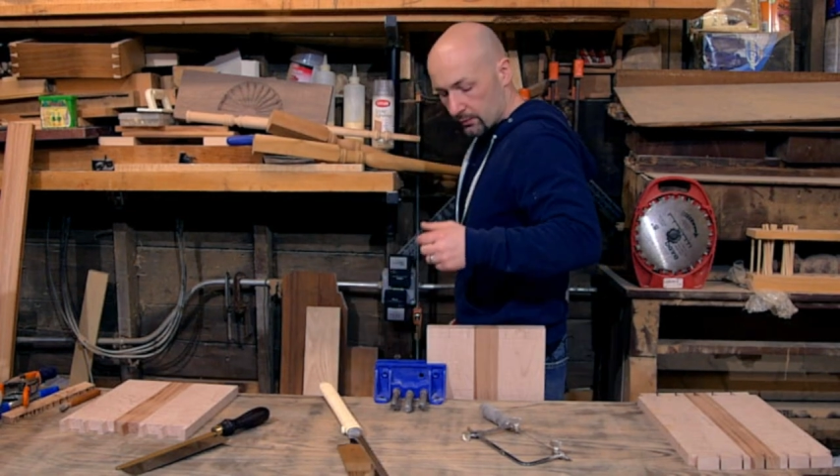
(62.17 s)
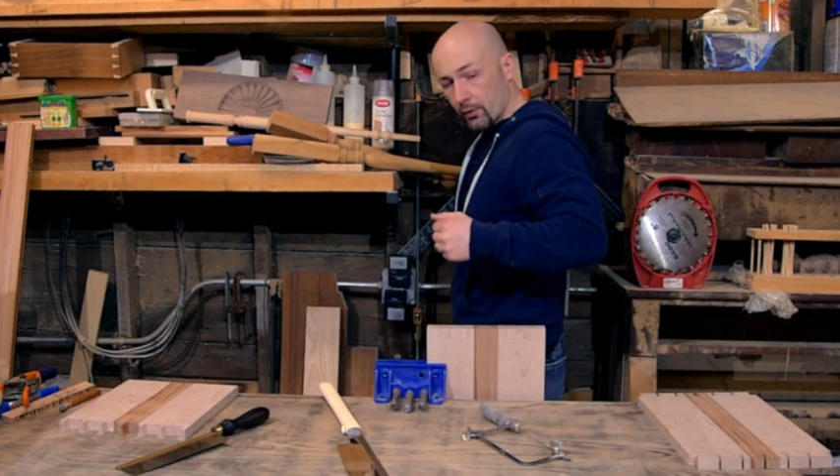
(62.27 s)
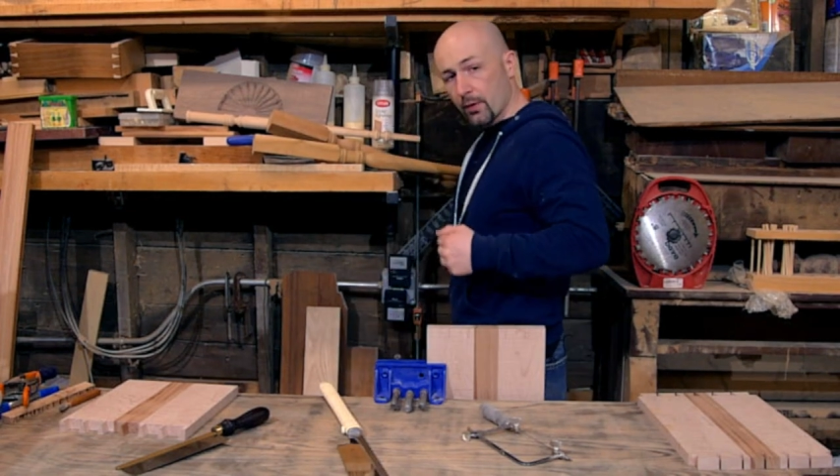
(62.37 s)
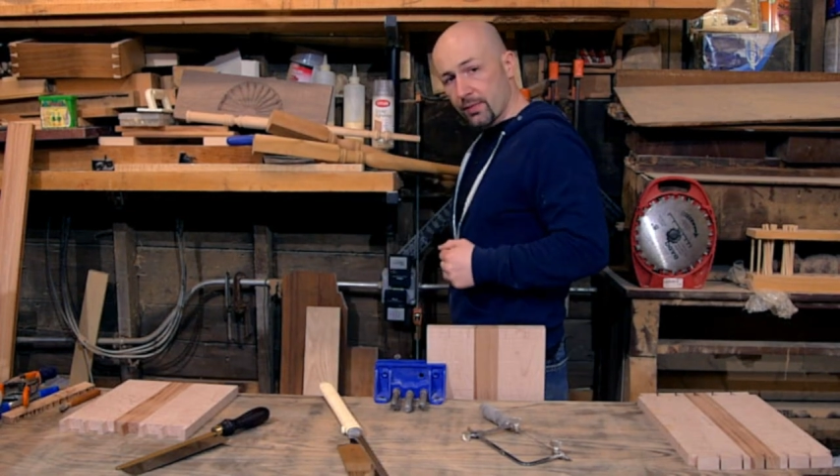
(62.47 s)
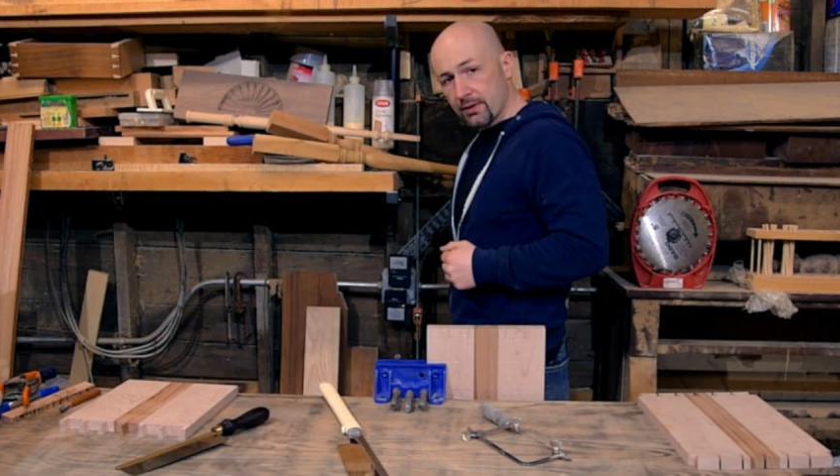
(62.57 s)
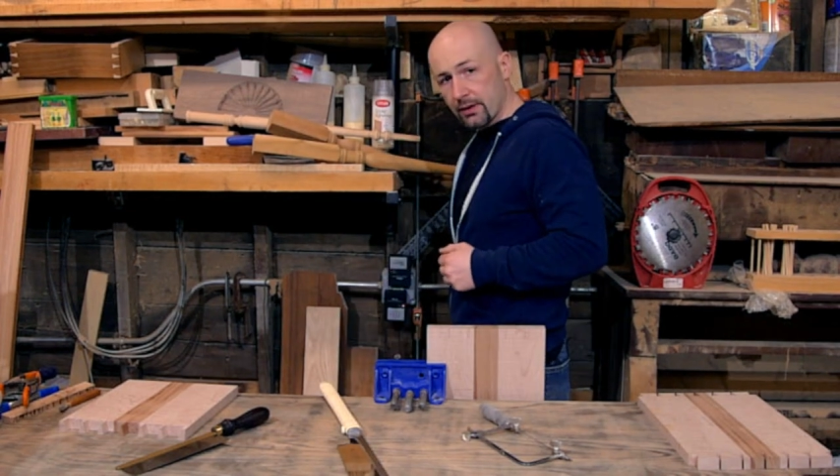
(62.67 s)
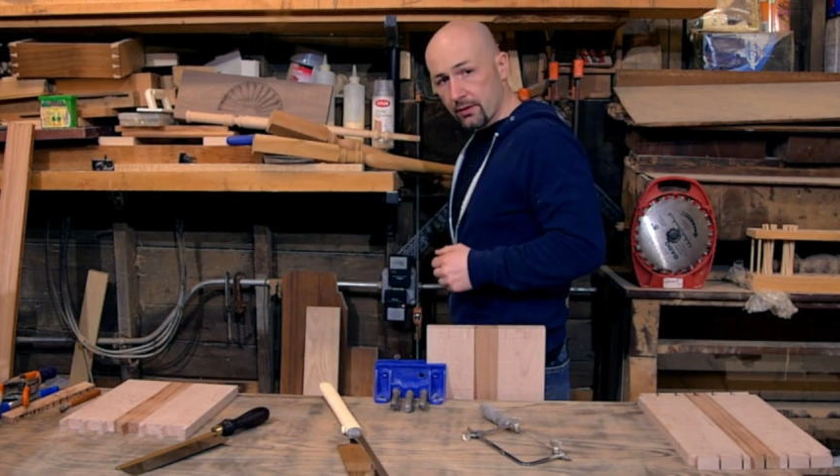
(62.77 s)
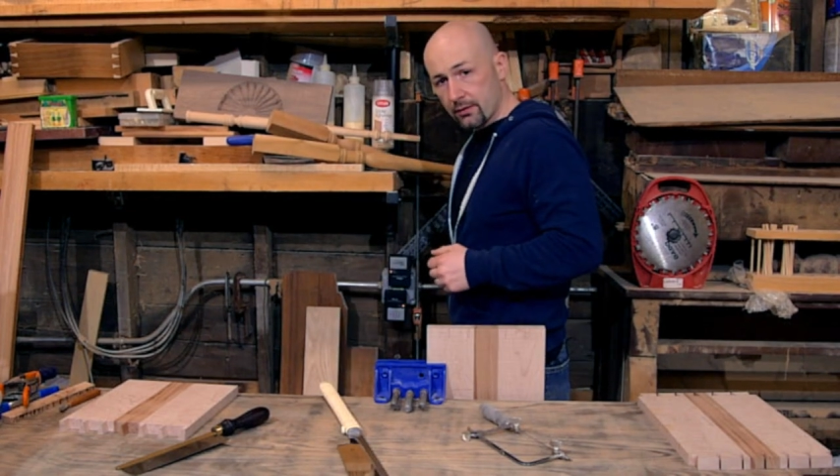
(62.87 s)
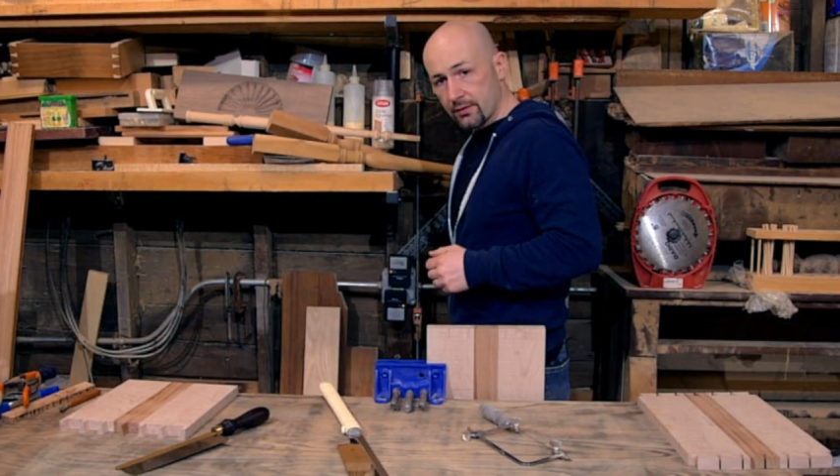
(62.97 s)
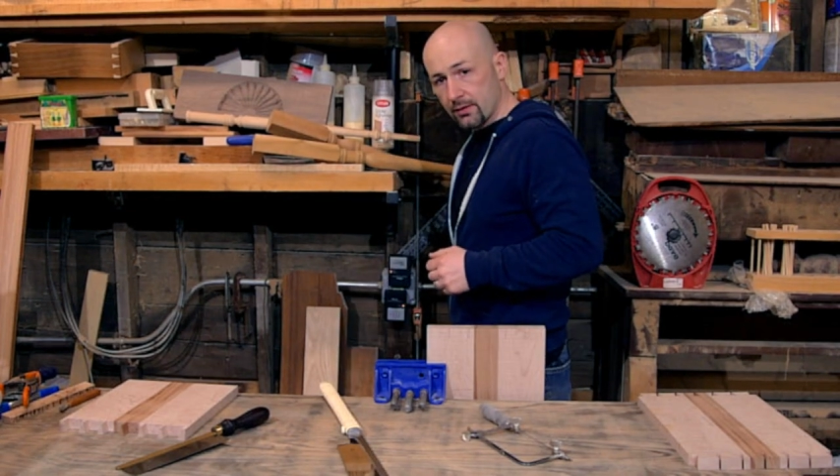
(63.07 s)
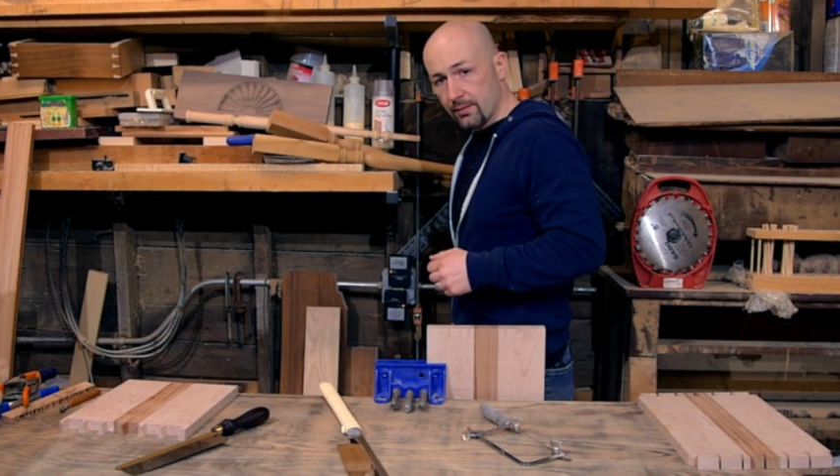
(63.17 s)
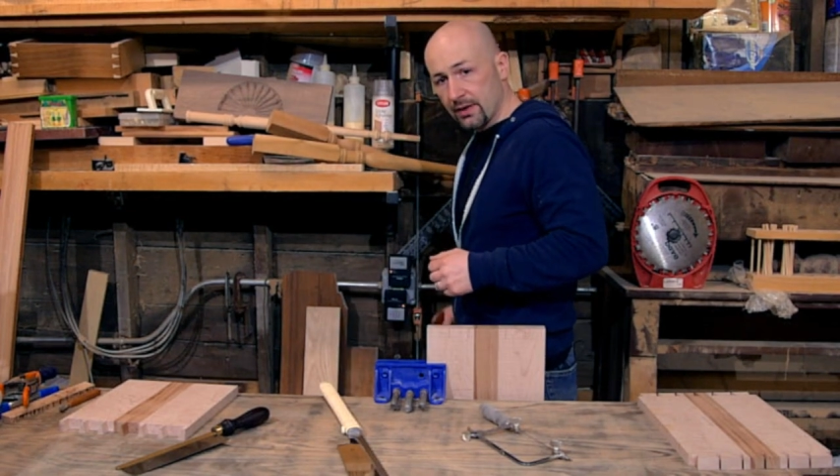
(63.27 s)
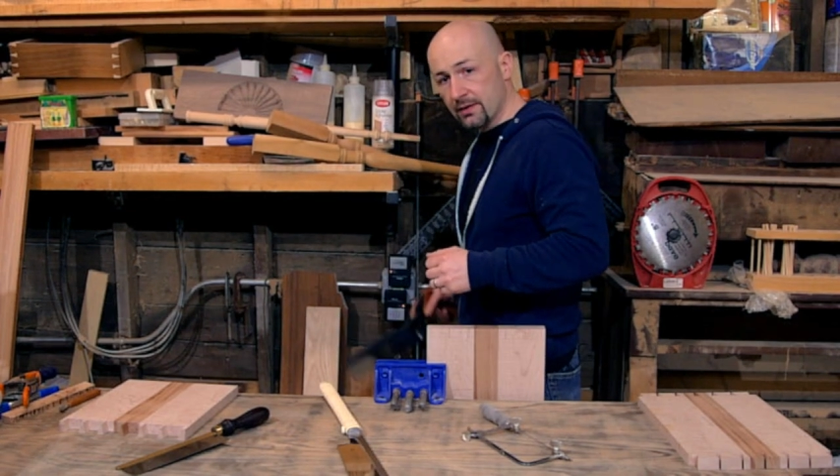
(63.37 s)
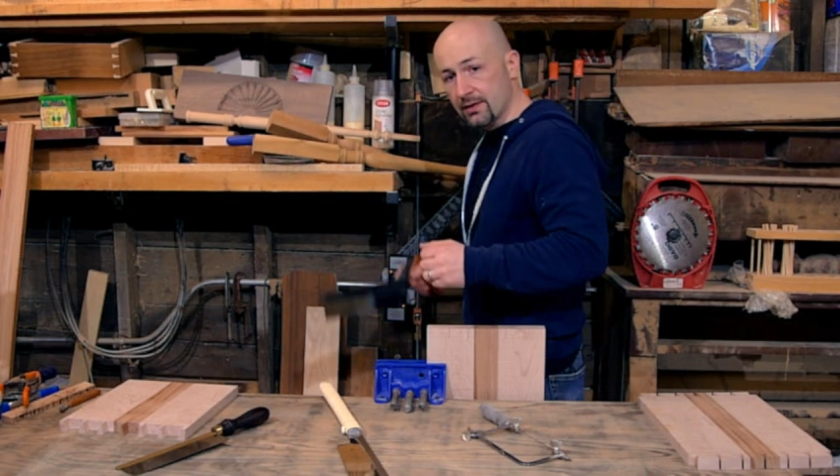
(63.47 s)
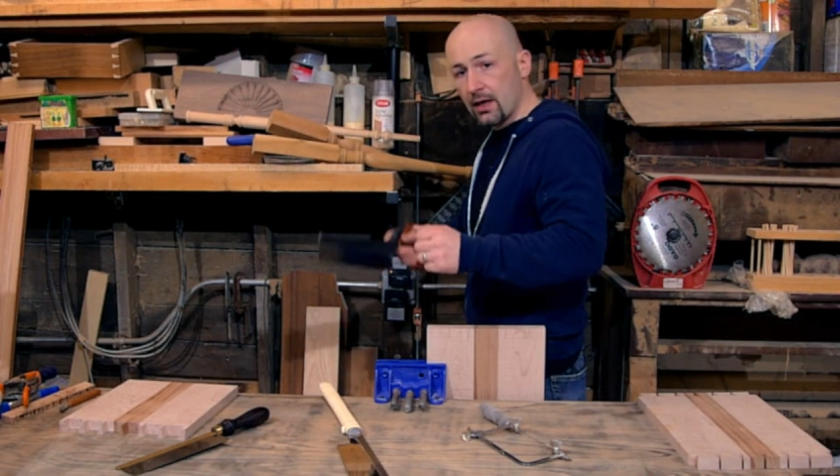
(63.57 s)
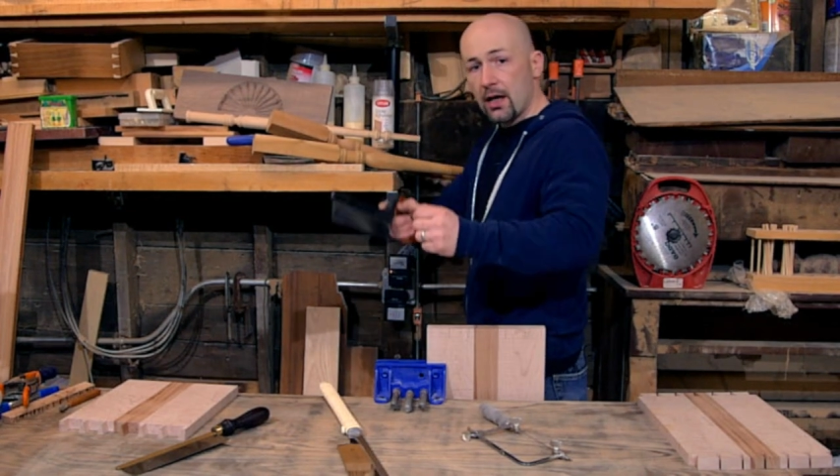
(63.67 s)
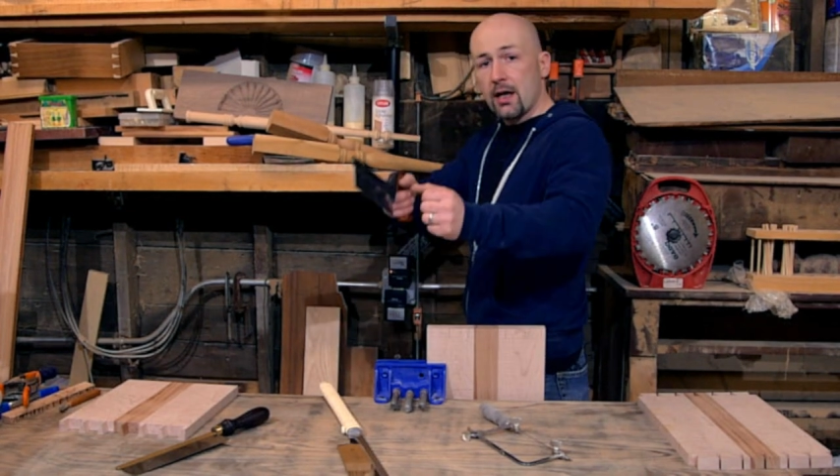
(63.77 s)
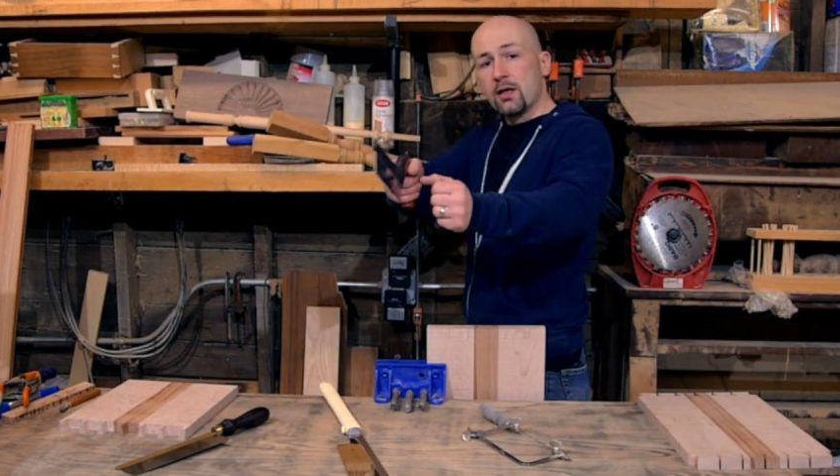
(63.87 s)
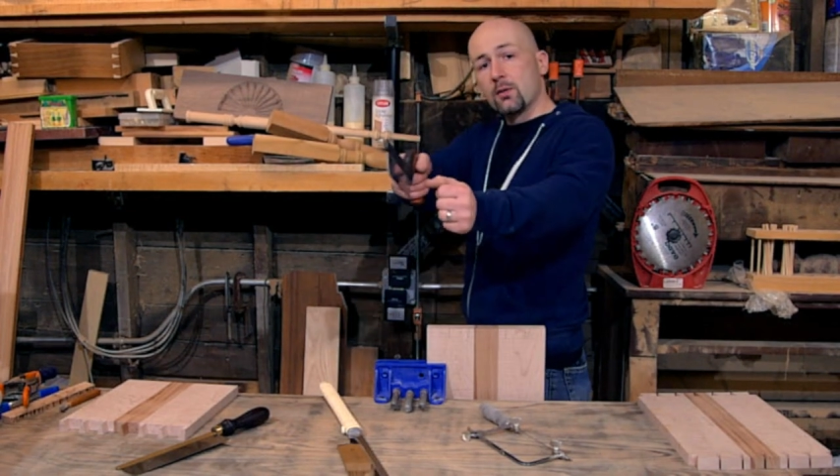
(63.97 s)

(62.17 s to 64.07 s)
perpendicular to the piece and